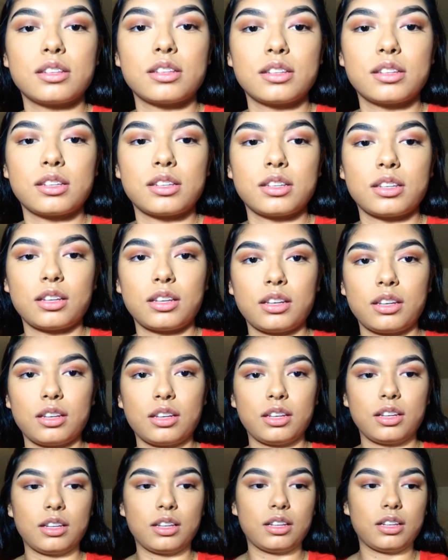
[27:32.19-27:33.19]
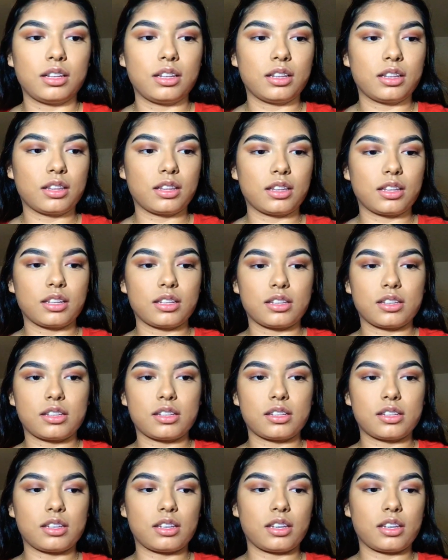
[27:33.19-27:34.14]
Let's